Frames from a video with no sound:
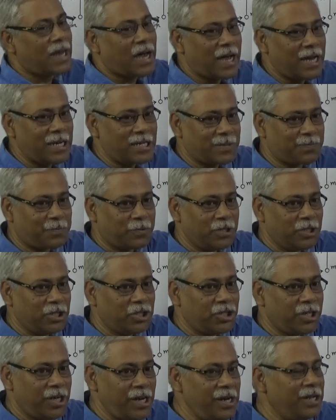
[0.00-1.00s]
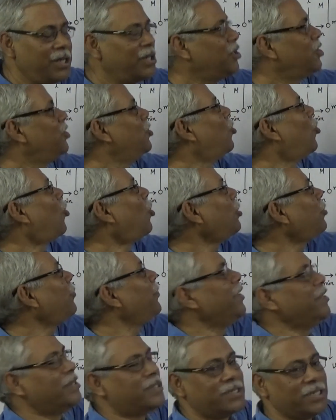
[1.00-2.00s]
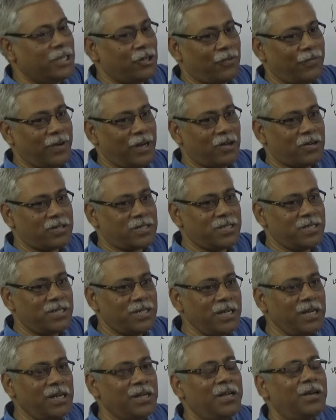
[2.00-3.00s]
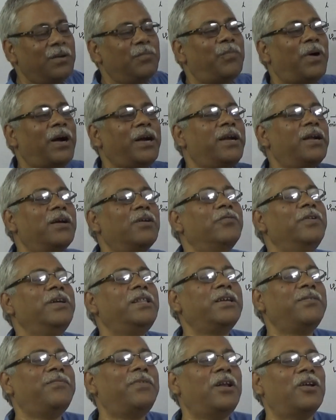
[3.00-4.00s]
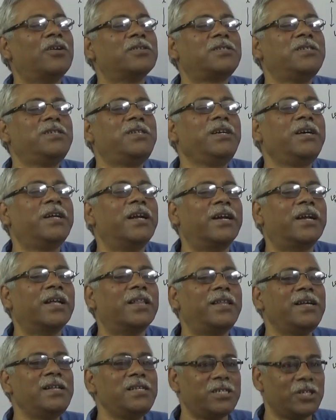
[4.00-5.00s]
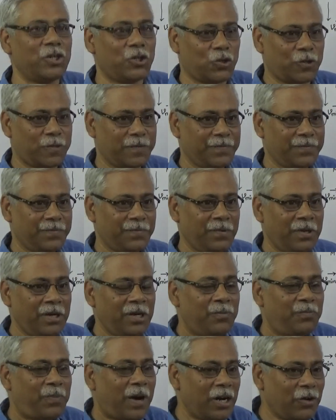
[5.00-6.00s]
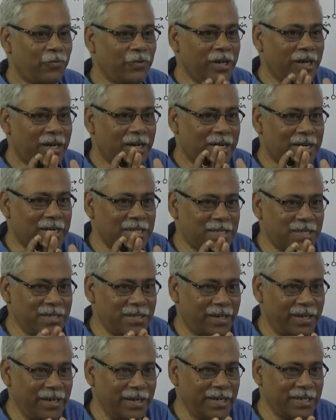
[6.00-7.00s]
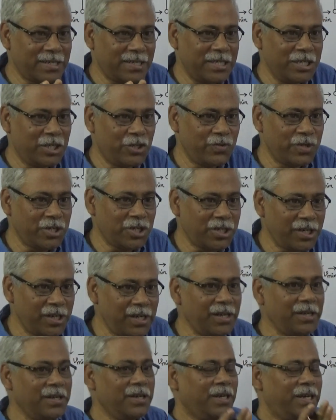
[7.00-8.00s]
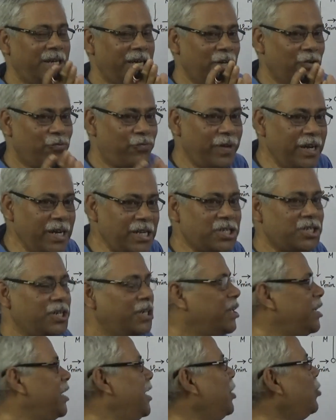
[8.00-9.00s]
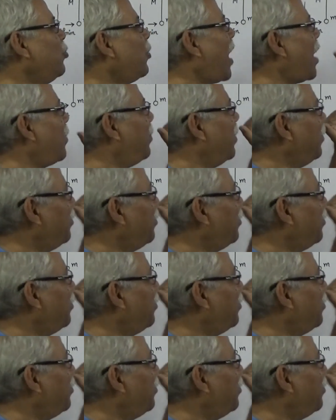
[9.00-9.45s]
highest position not with 0 velocity but with a velocity greater than 0. But we are considering a situation in which you have